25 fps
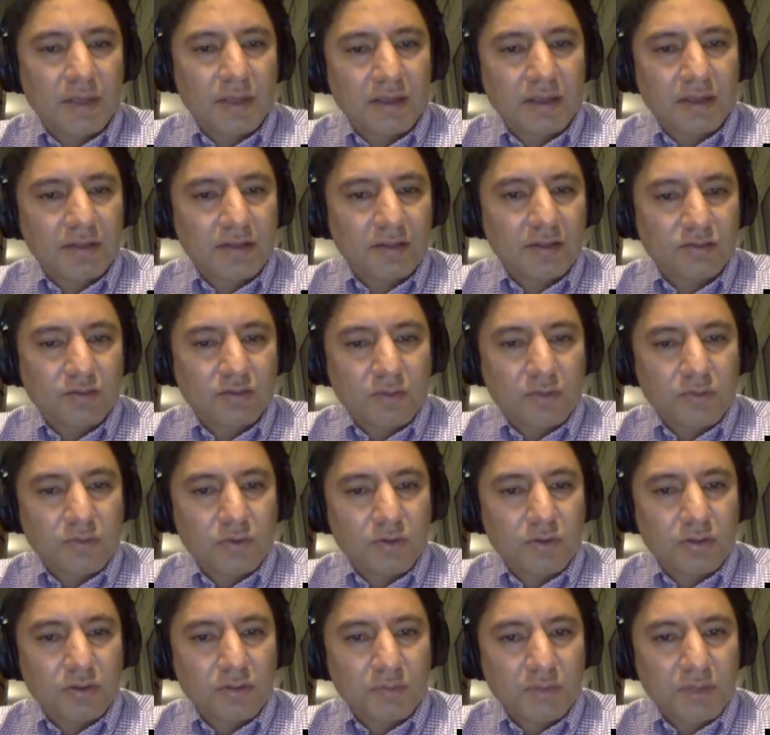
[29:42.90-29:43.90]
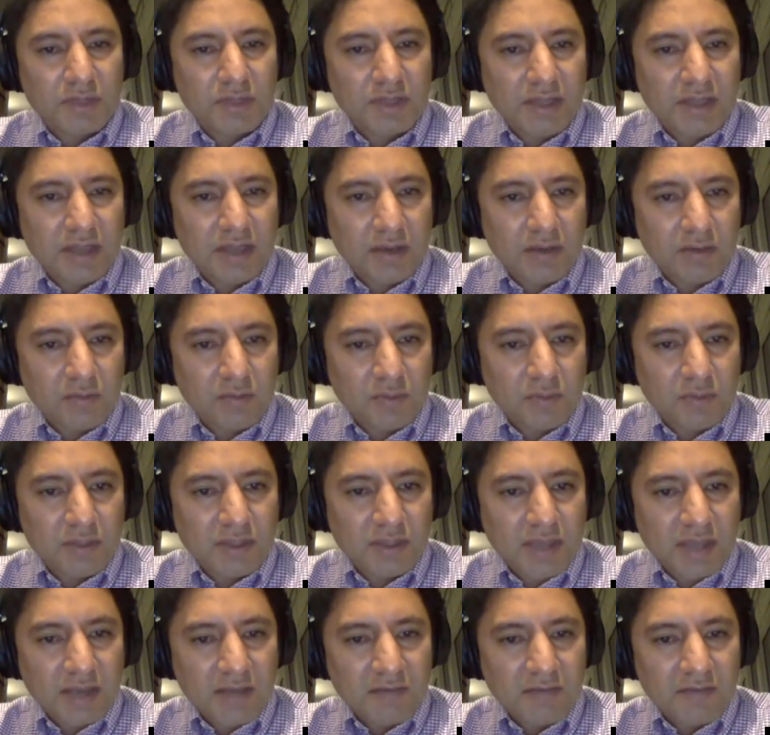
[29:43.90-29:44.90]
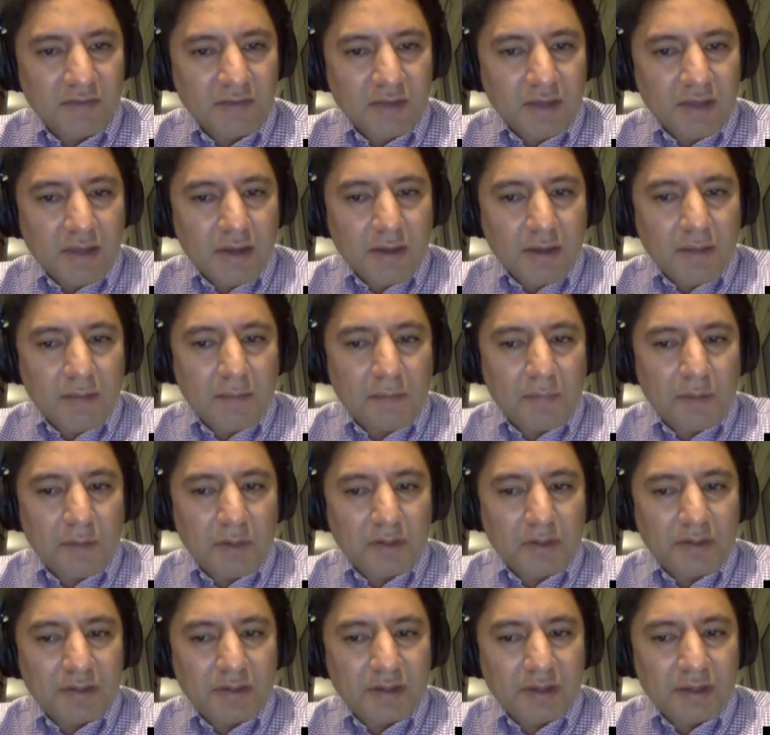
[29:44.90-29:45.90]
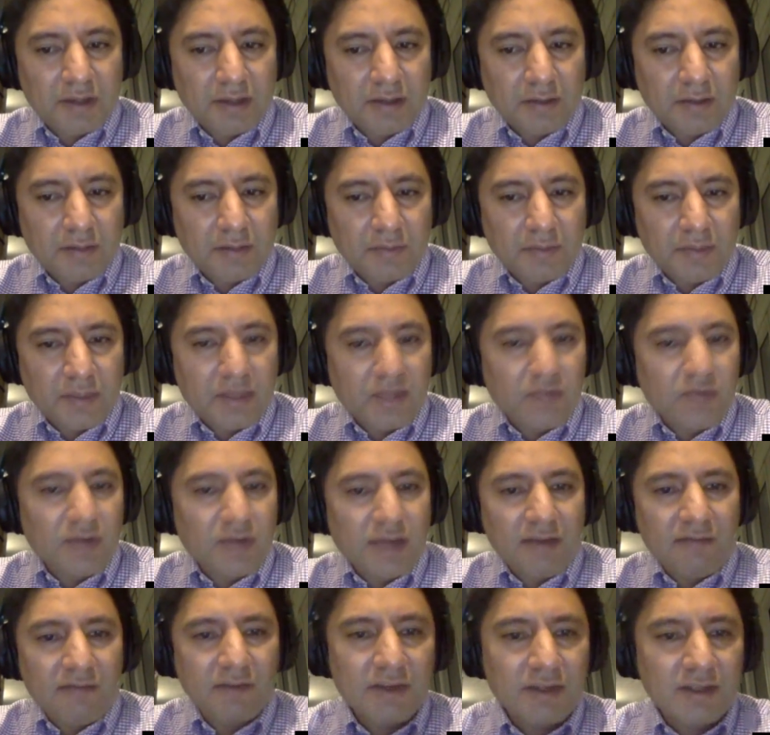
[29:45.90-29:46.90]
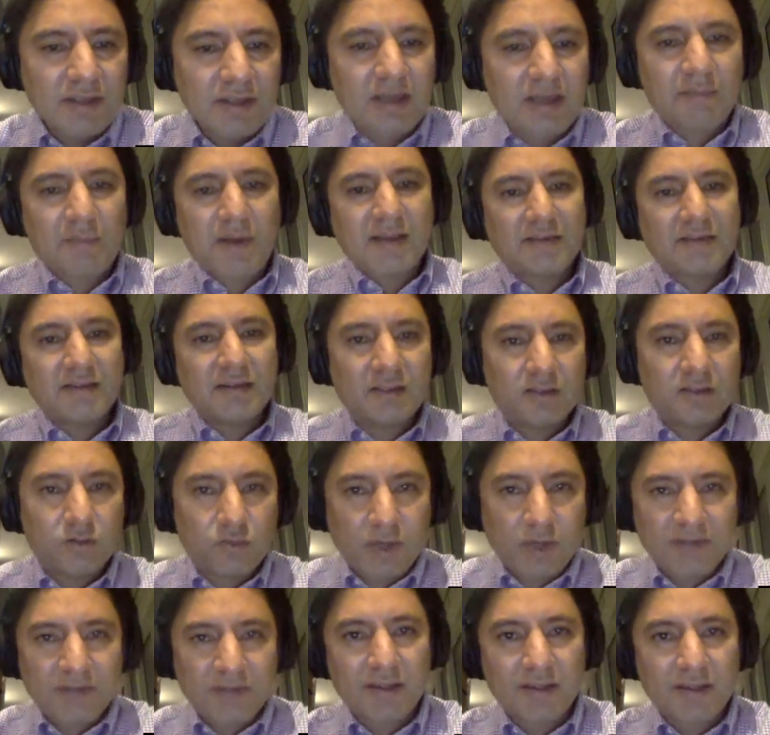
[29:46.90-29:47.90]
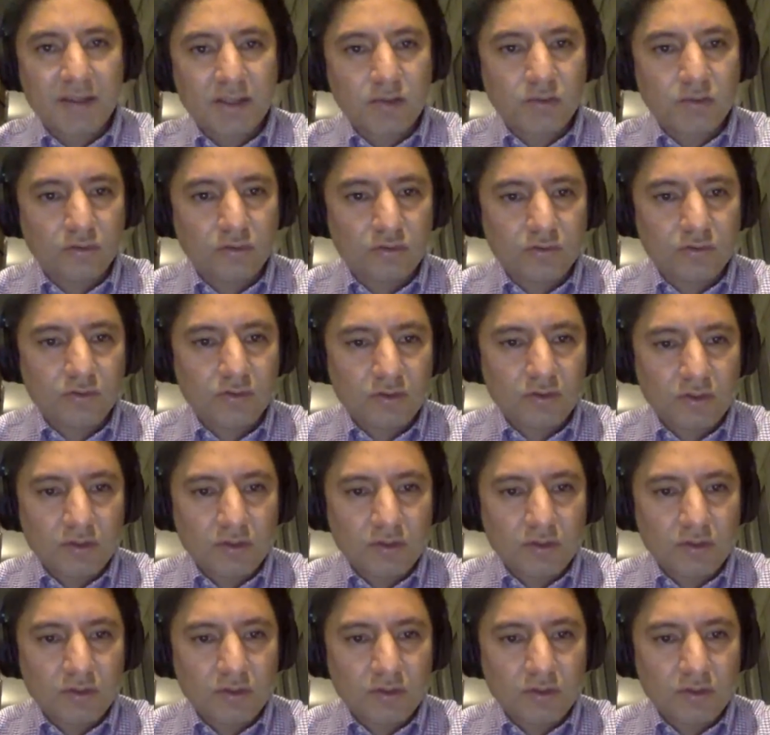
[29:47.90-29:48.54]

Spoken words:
description in PDF, but they don't have any capacity to execute.